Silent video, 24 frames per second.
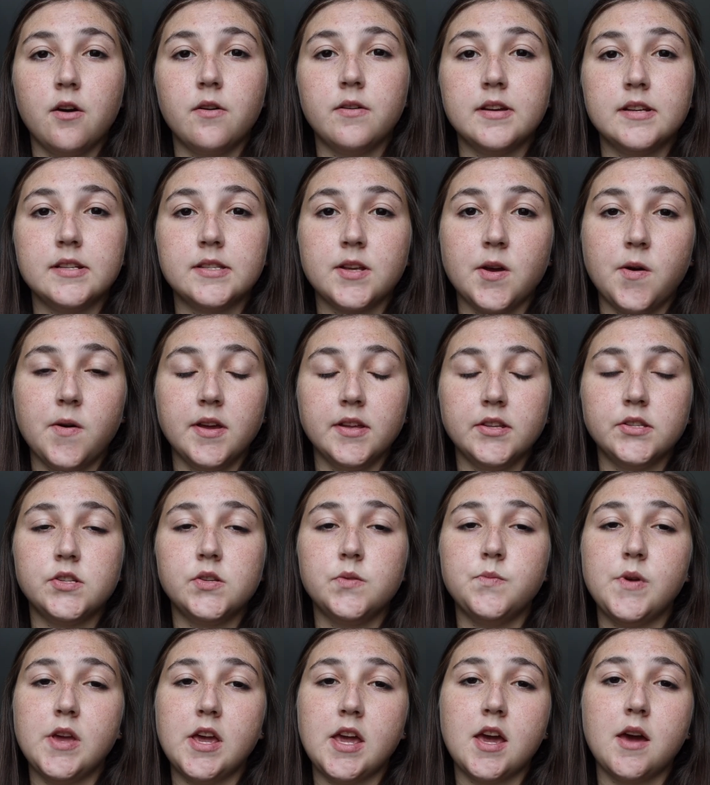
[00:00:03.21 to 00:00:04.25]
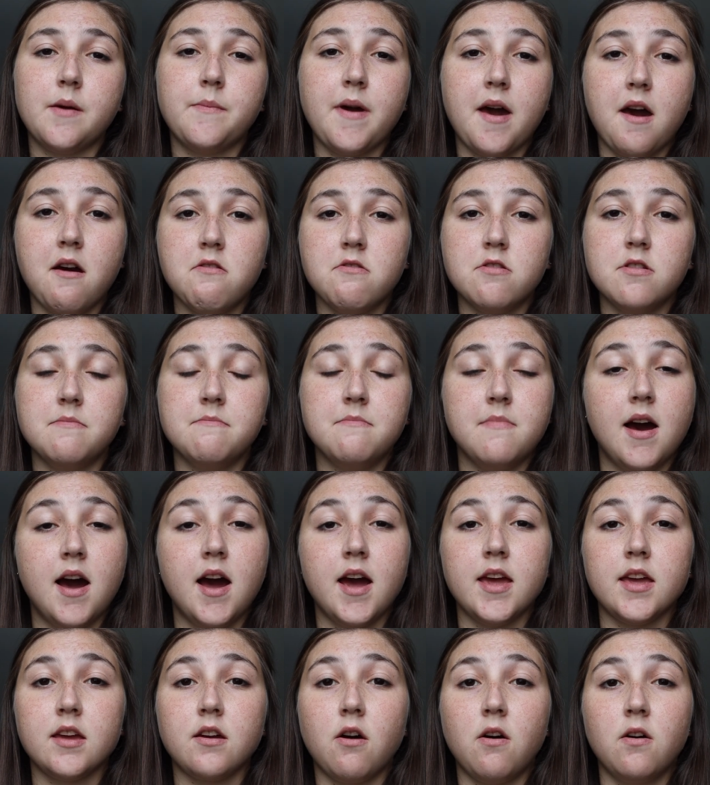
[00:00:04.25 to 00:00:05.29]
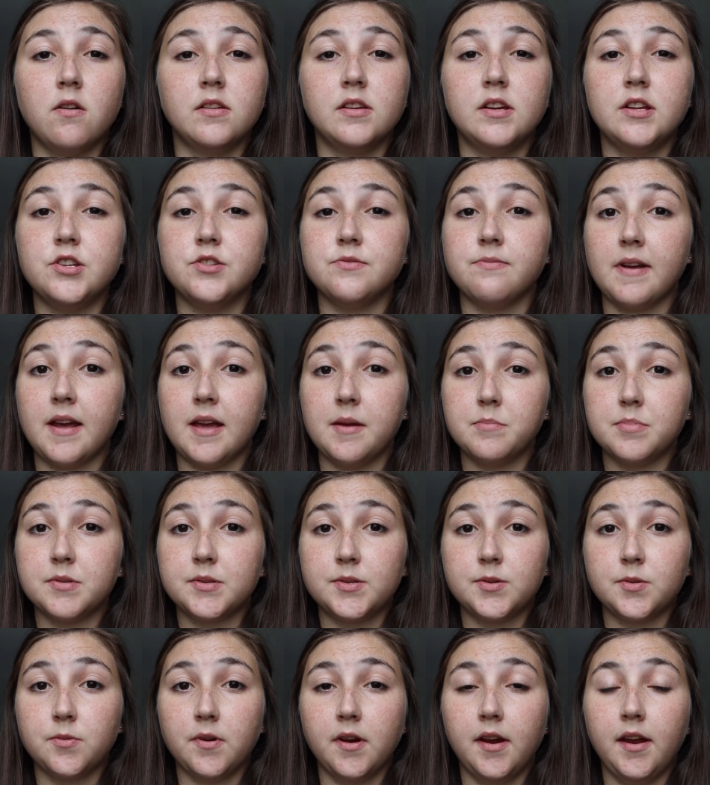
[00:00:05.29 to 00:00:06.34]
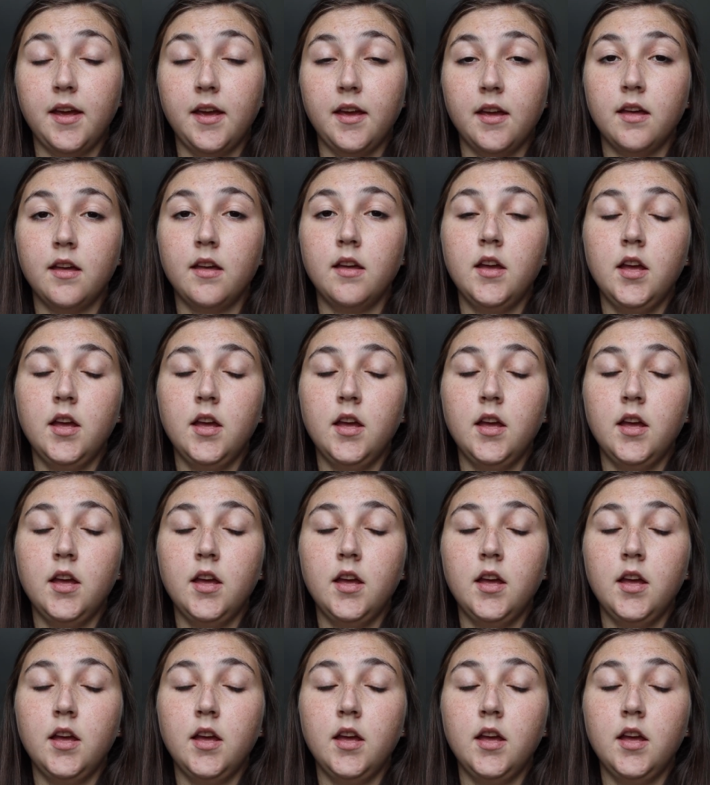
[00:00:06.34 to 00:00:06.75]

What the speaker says: is going to be about my college rape story.